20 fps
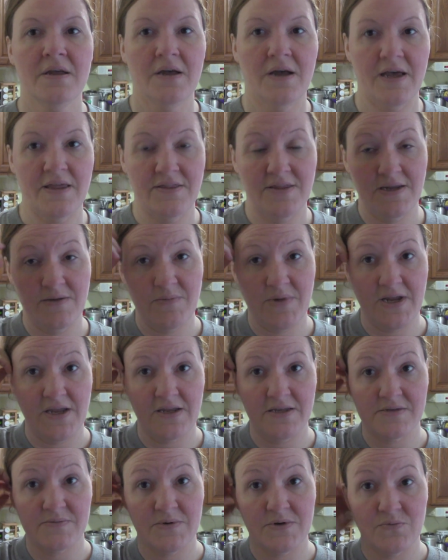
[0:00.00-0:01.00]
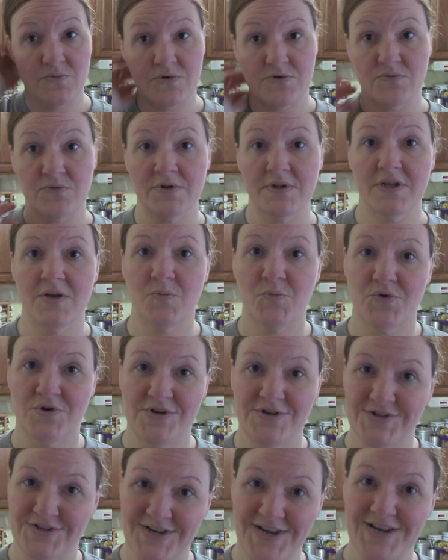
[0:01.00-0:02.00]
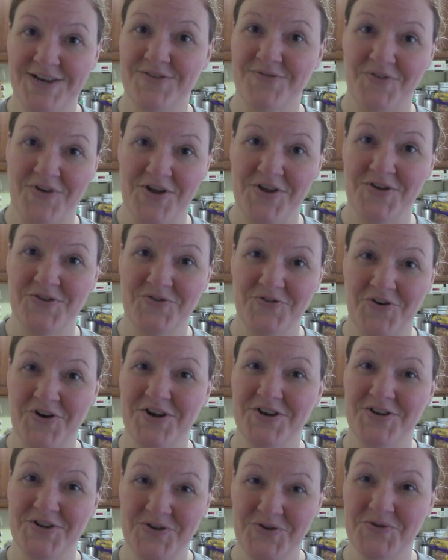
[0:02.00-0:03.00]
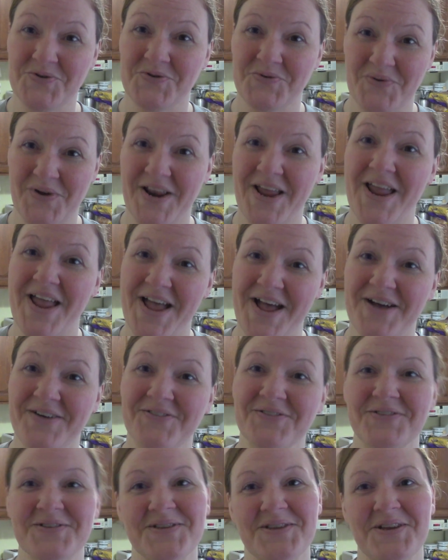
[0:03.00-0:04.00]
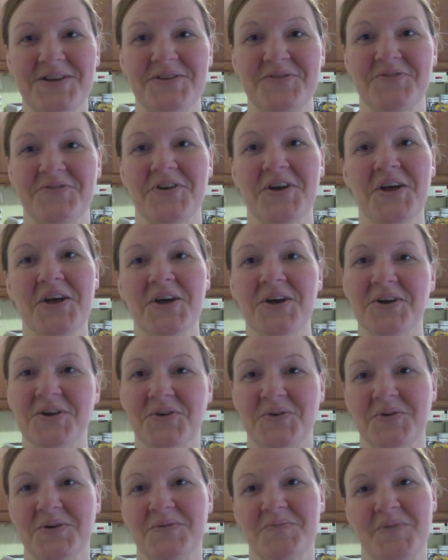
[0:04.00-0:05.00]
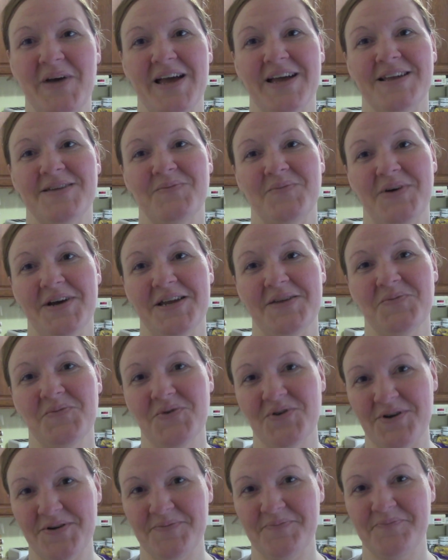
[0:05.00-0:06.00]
I think my husband would really appreciate if I tried to use what I have instead of going back and buying more.